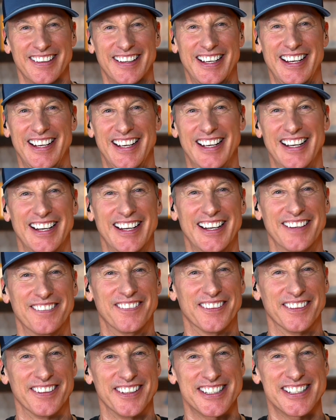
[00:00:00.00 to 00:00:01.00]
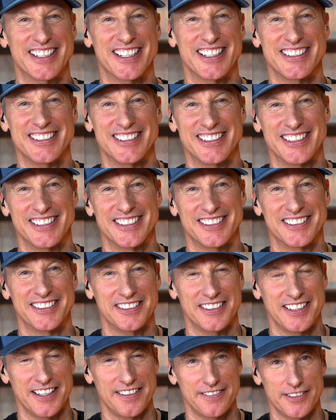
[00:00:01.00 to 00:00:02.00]
and we'll discuss this
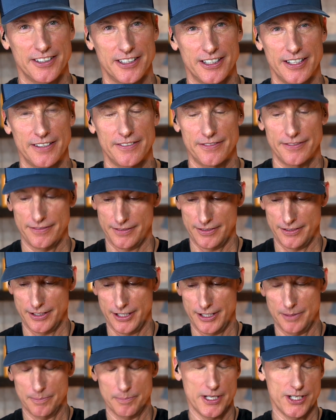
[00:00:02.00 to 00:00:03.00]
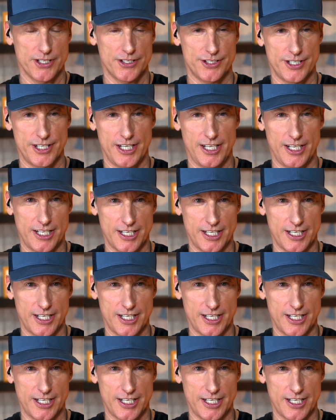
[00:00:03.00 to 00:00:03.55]
after I've eaten my steak.